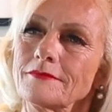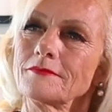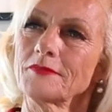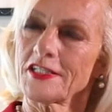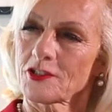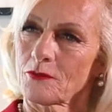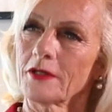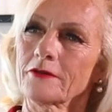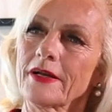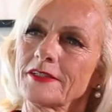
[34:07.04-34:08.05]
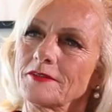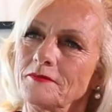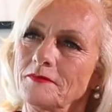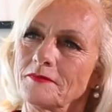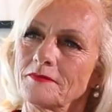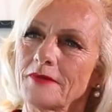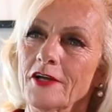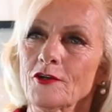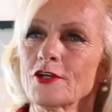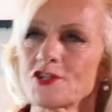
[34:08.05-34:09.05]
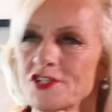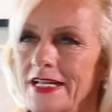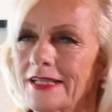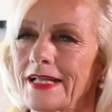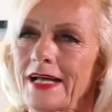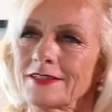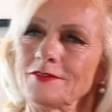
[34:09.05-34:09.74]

that's quite all right. I understand that.